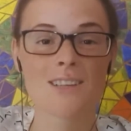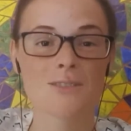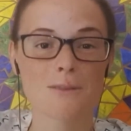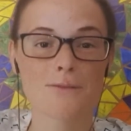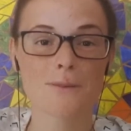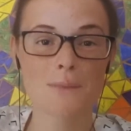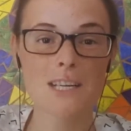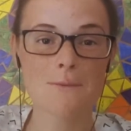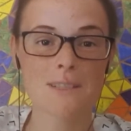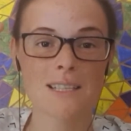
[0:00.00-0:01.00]
So for
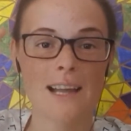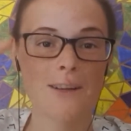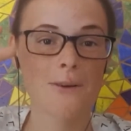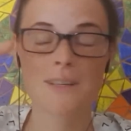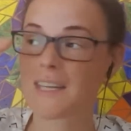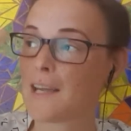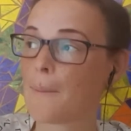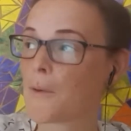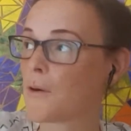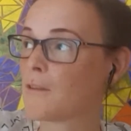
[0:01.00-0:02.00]
me it was like, okay,
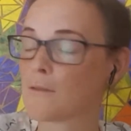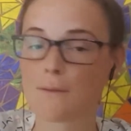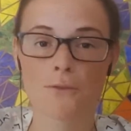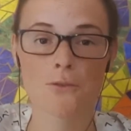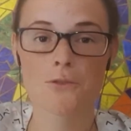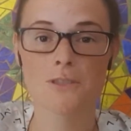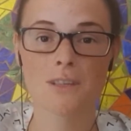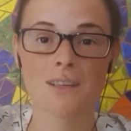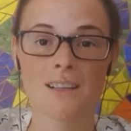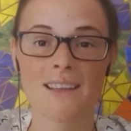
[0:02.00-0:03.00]
I'm going to the
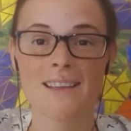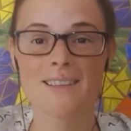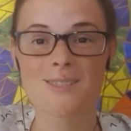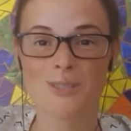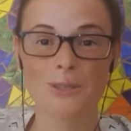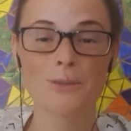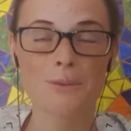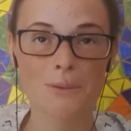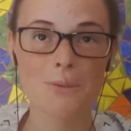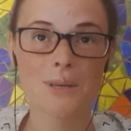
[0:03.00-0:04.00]
future.
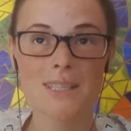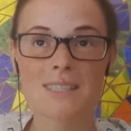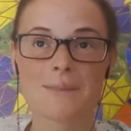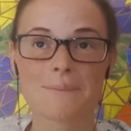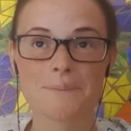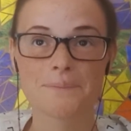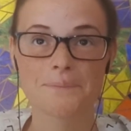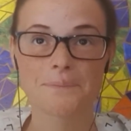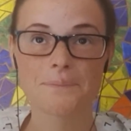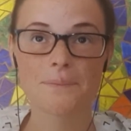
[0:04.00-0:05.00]
So what
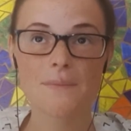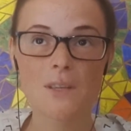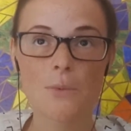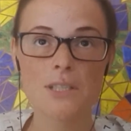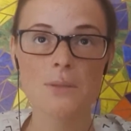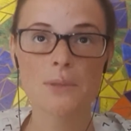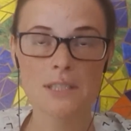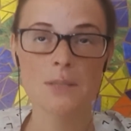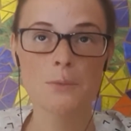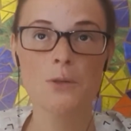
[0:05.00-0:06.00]

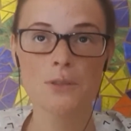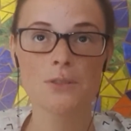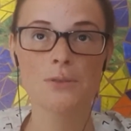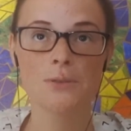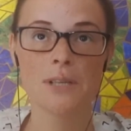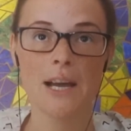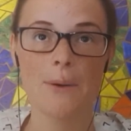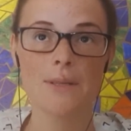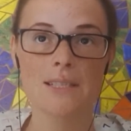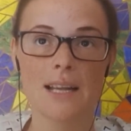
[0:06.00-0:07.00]
is I'm going to do
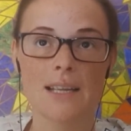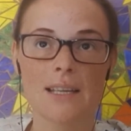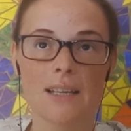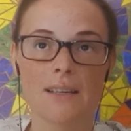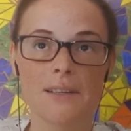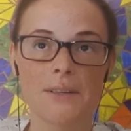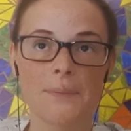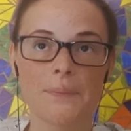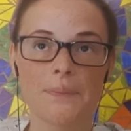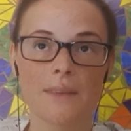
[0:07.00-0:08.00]
now? It's like,
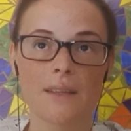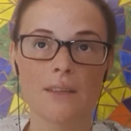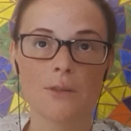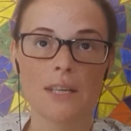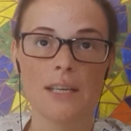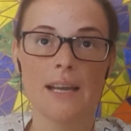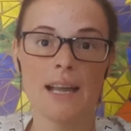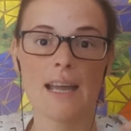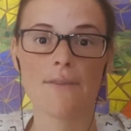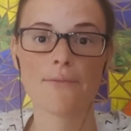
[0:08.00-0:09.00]
okay,
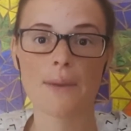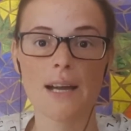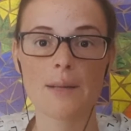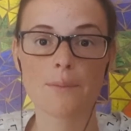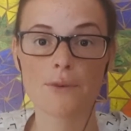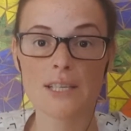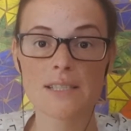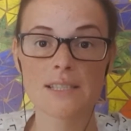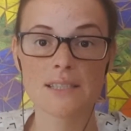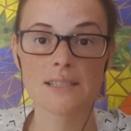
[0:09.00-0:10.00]
I have my
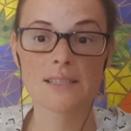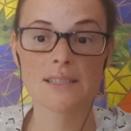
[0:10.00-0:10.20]
breasted,